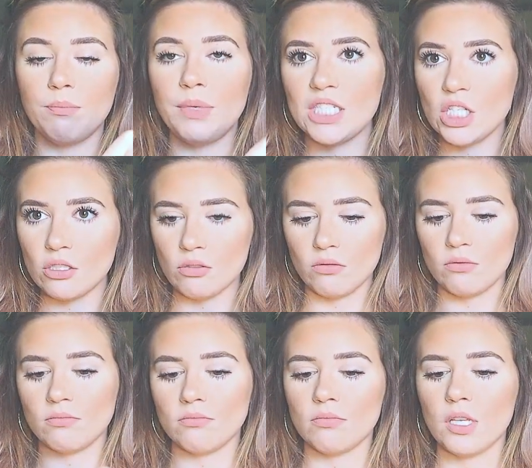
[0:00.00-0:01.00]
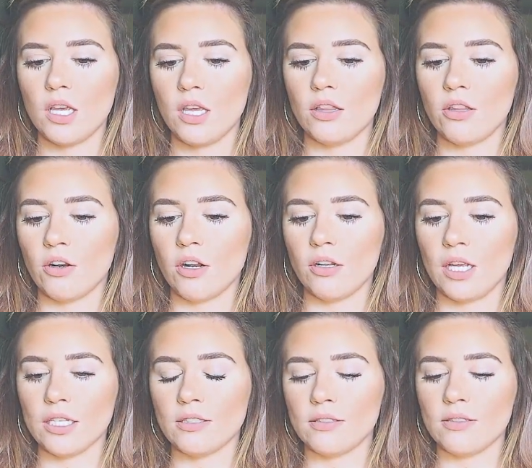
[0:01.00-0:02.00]
be gentle.
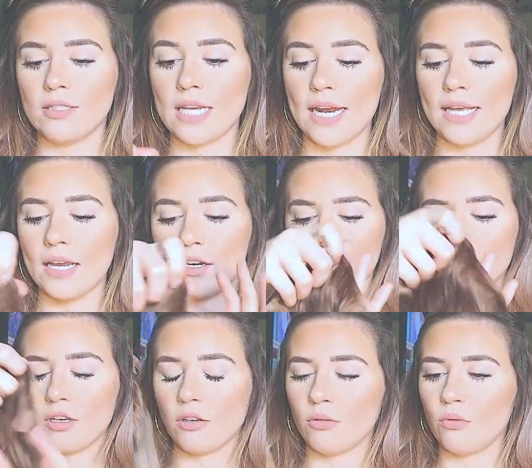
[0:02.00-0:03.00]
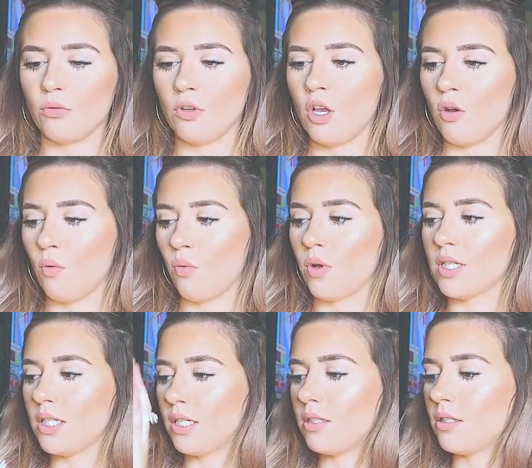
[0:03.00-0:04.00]
It's dead hair, so
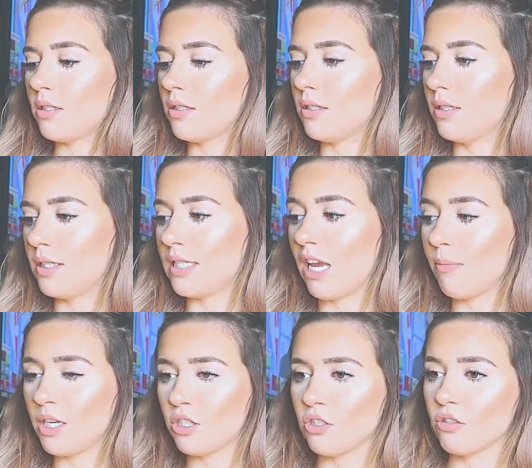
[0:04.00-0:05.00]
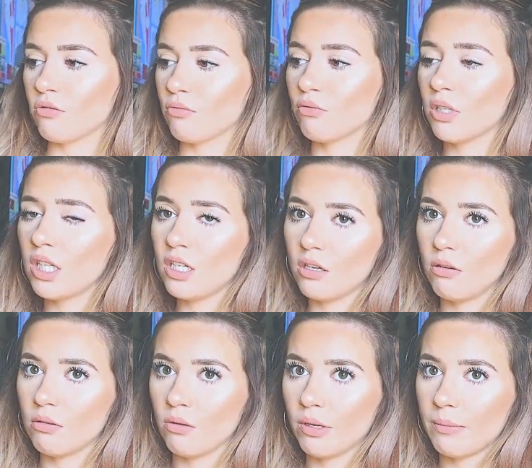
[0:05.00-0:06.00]
once it's damaged, there's really no
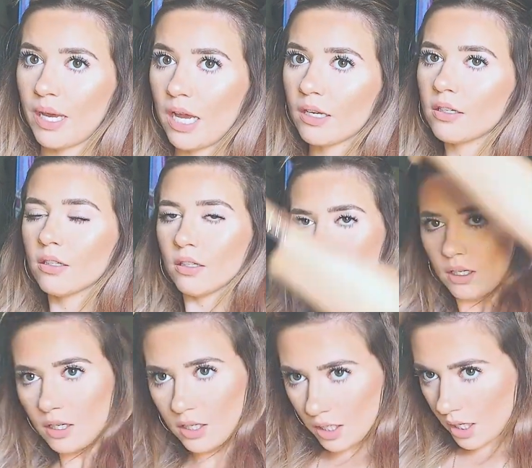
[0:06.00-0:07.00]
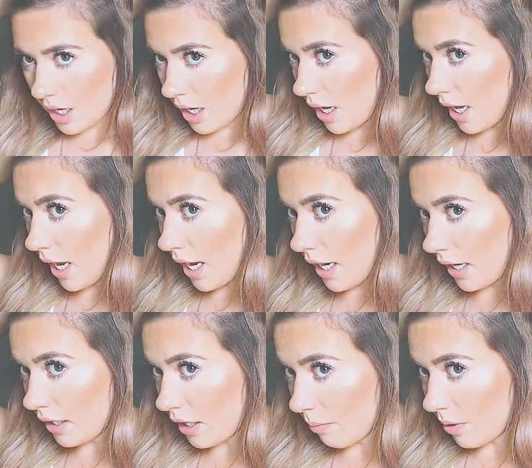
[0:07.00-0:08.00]
going back.
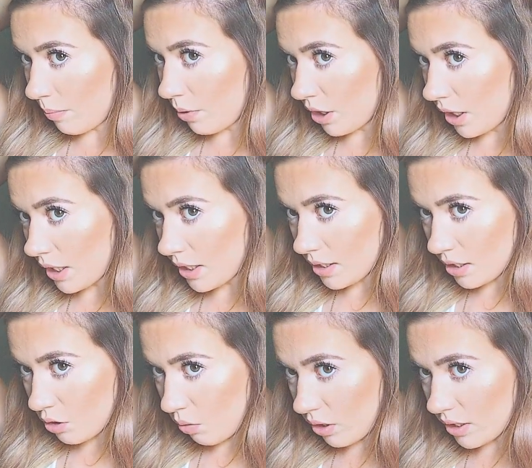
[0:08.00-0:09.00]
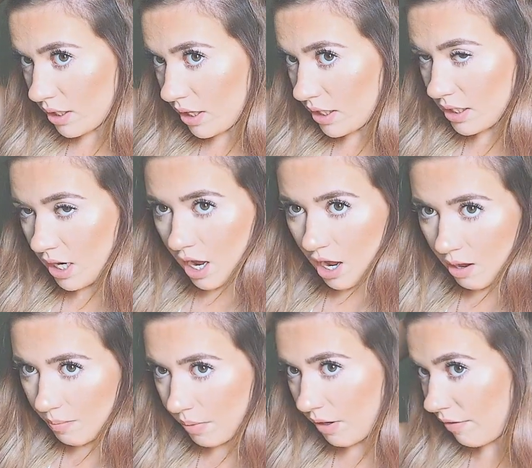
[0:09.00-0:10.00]
And I'm going to put this towards the
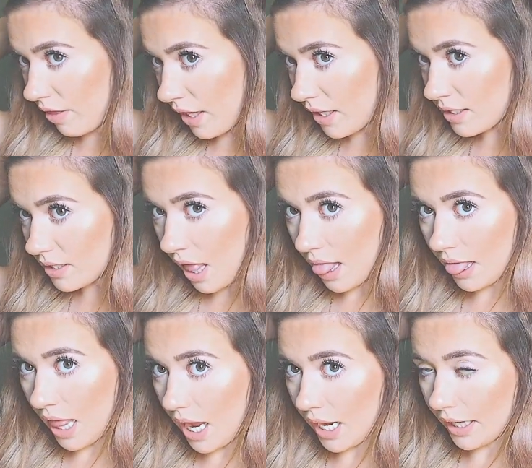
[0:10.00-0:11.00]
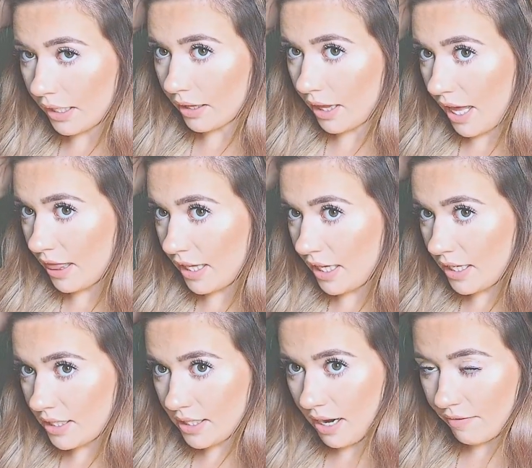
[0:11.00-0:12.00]
top of this line. And
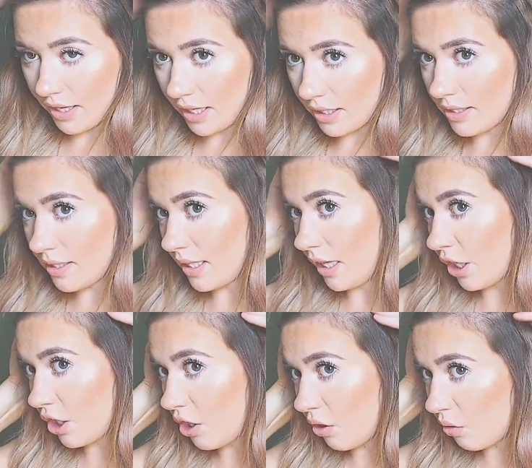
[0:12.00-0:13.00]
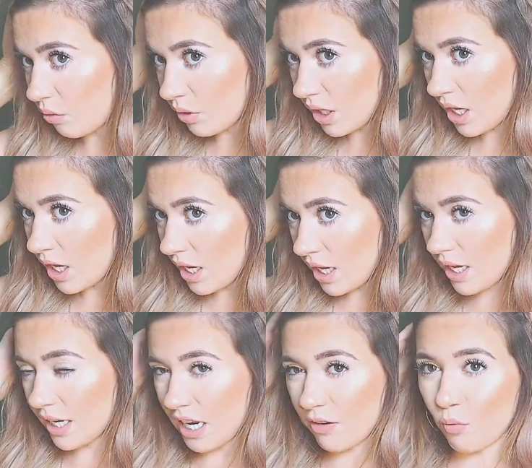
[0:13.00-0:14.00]
these have like a silicone
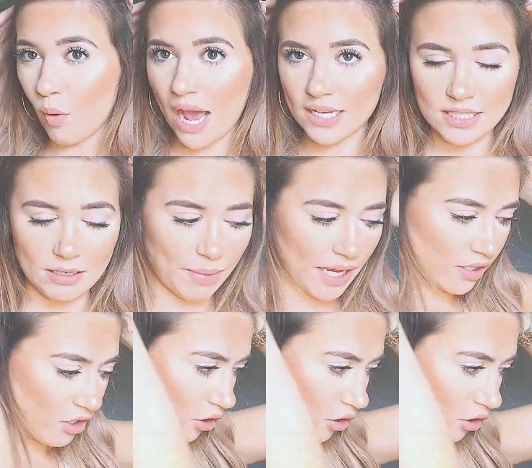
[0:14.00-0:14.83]
kind of waxy base,